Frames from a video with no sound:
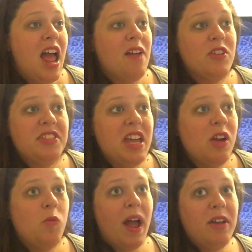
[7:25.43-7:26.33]

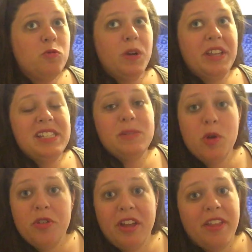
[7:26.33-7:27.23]
Everything went really
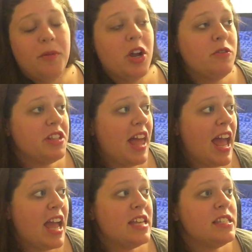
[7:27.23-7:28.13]
smoothly. There were no
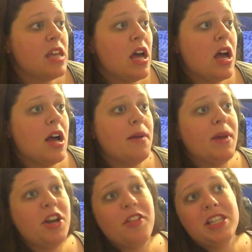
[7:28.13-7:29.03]
delays.
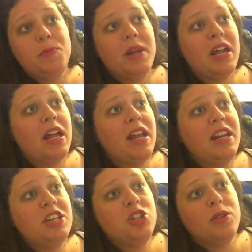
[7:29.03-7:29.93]
I know that's been
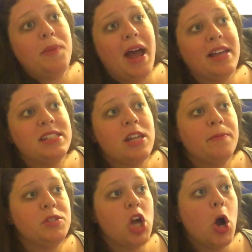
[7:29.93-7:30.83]
an issue in the past.
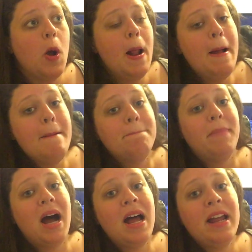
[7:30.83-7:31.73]
So
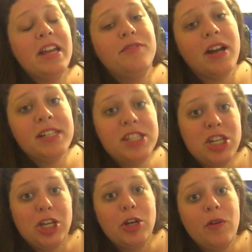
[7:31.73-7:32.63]
my advice
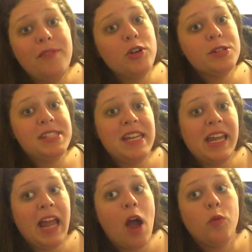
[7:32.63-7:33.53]
to you, if you're
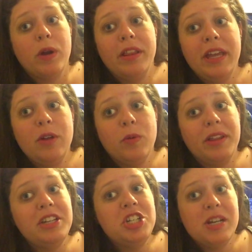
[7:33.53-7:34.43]
seeking out really,
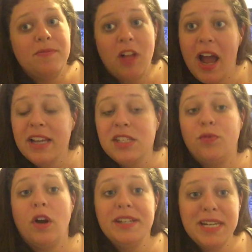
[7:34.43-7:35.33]
really cheap flights,
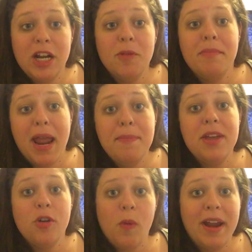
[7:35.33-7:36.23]
Frontier may
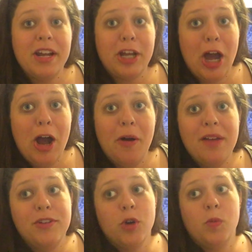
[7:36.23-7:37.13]
be the way to go
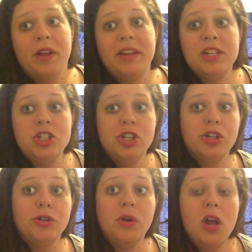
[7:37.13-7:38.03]
if you're willing
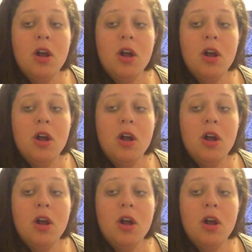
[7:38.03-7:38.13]
to